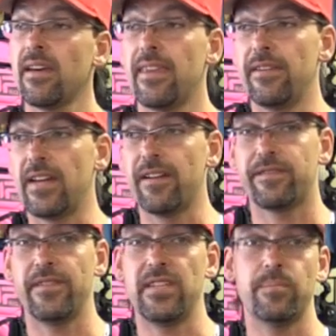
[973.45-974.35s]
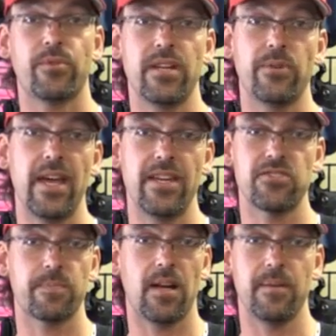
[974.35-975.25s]
They've got 50
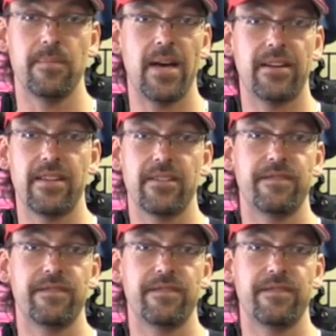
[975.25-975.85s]
pre-reg, probably about another